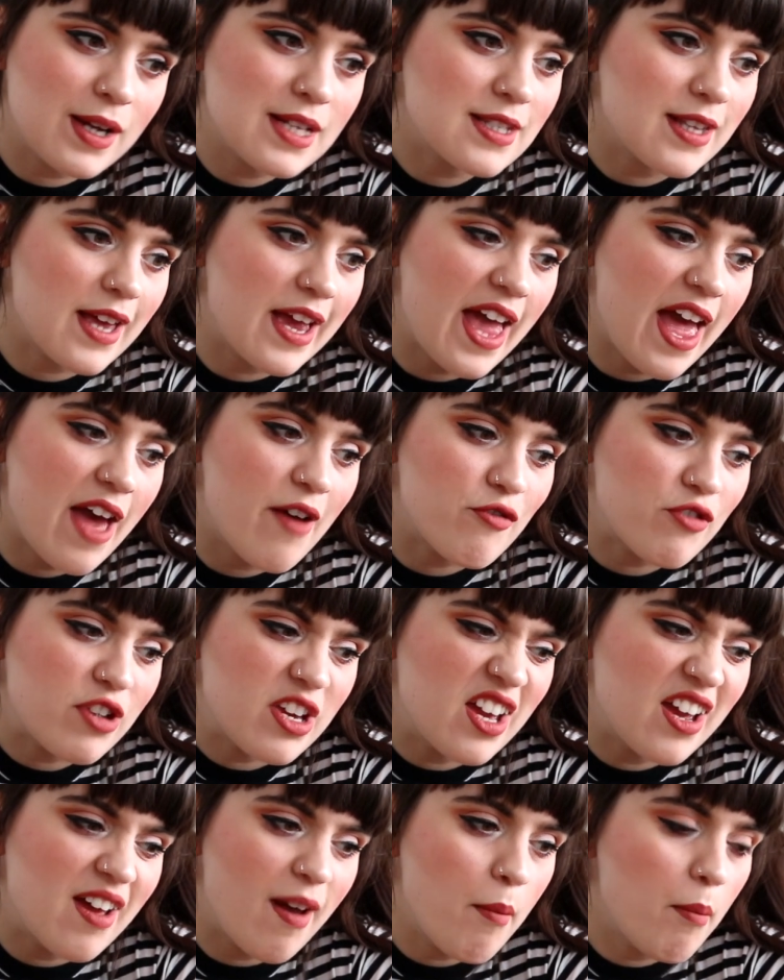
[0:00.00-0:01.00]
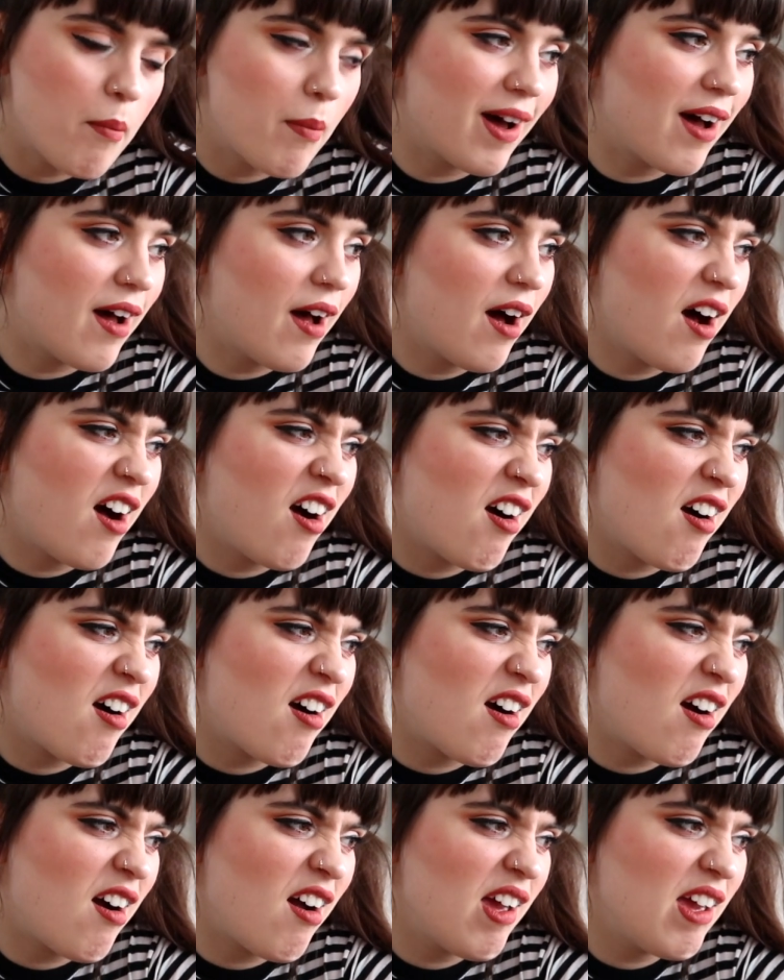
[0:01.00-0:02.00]
say every year, but
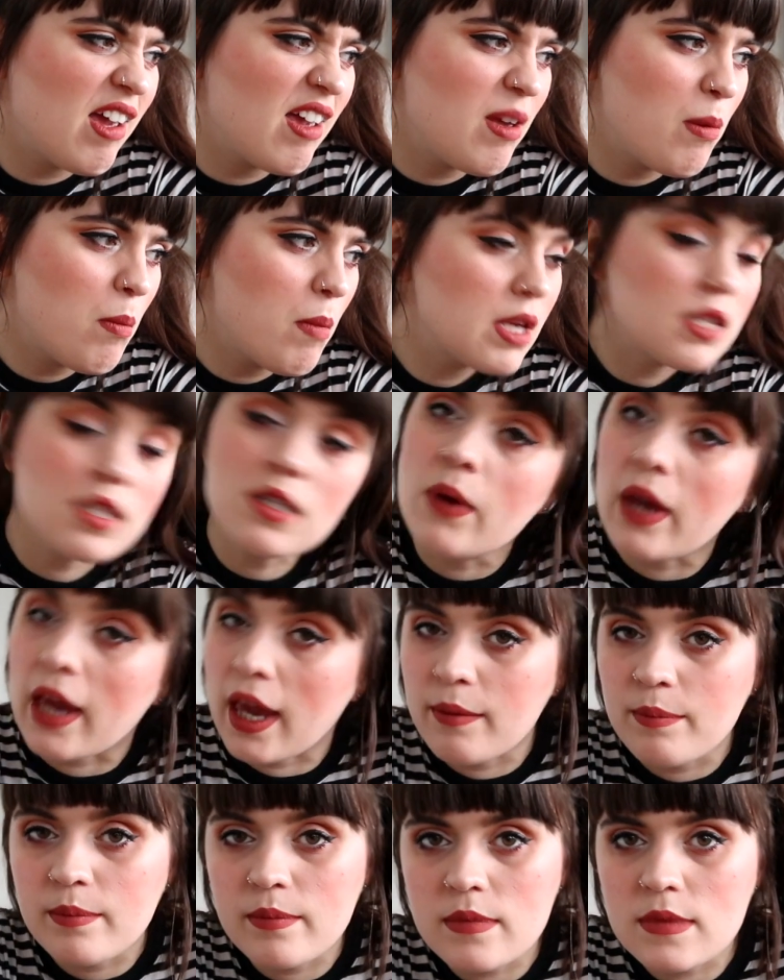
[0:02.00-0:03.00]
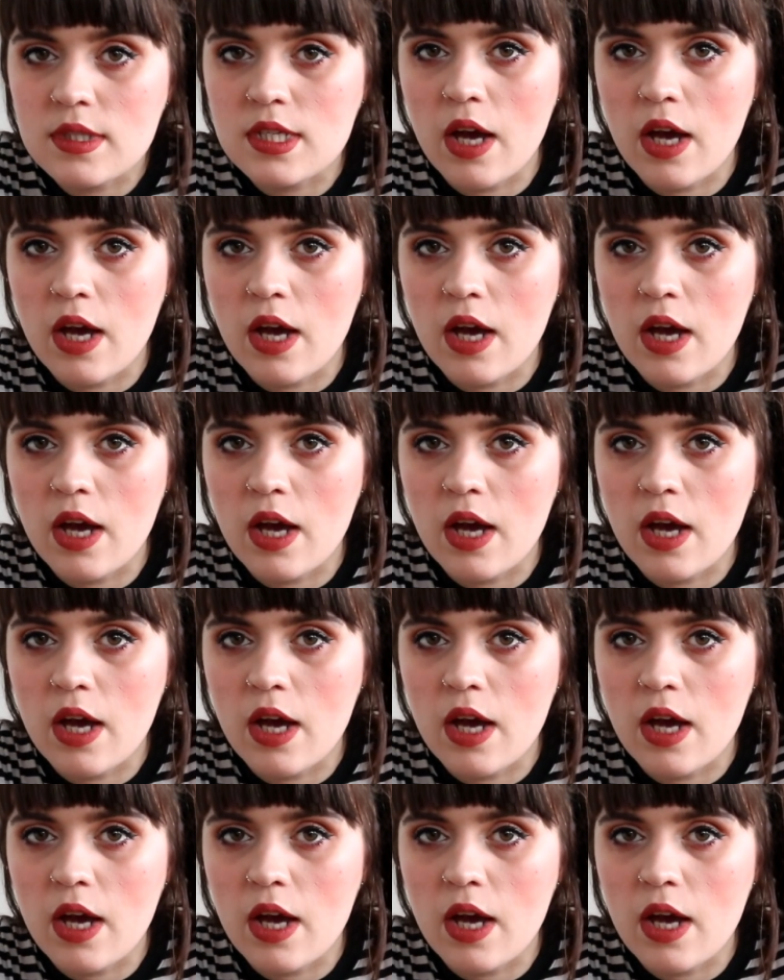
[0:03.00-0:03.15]
I miss doing it.